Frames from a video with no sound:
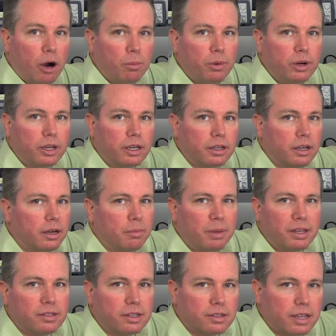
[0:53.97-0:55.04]
outputting a
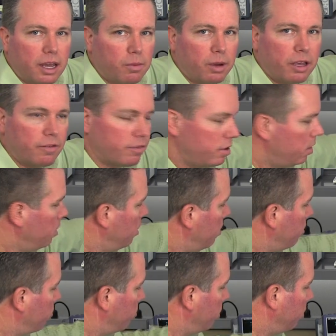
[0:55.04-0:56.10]
basic sine wave
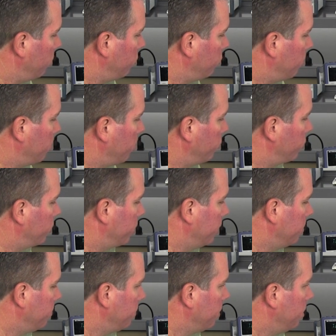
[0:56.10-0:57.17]
through a little simple
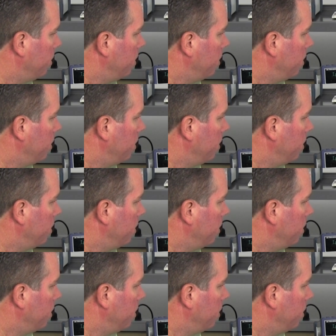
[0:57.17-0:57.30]
circuit.